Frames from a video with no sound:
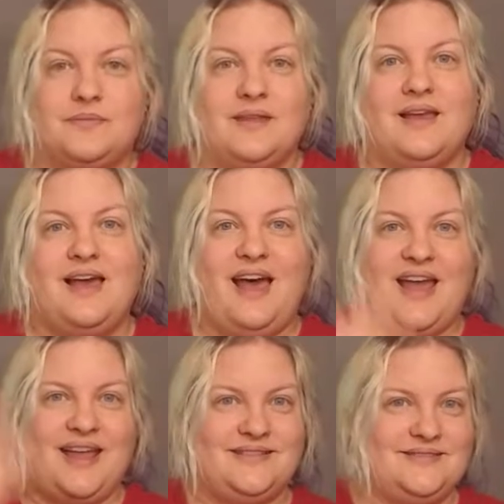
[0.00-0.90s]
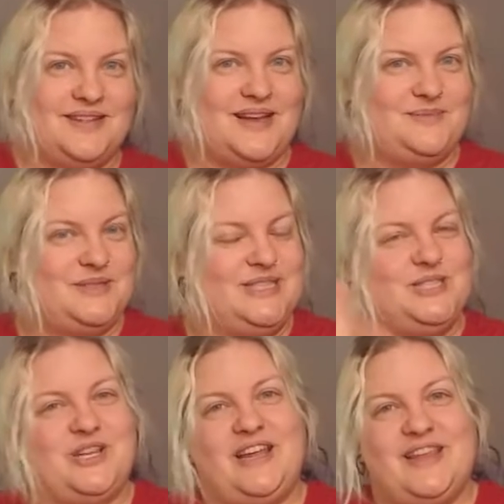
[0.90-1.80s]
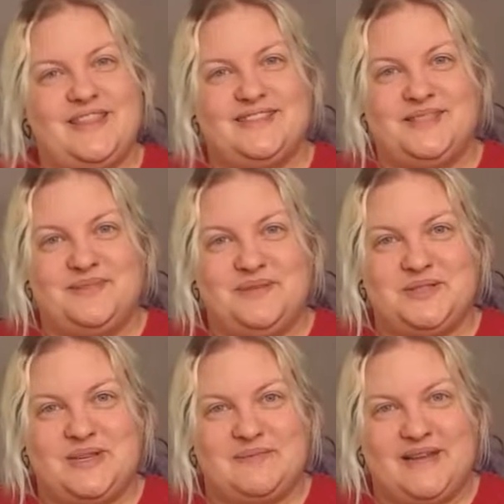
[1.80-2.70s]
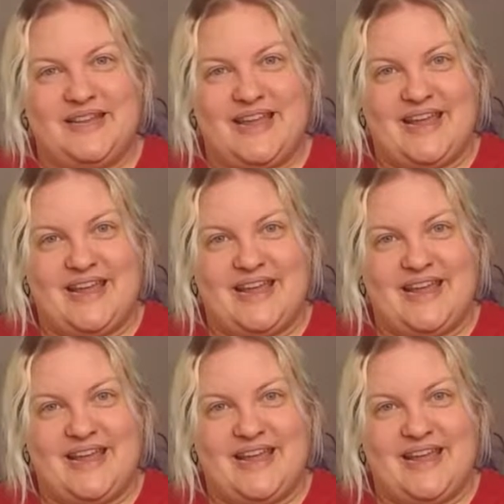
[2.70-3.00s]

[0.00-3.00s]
Hi, I'm CJ and this is Music Monday.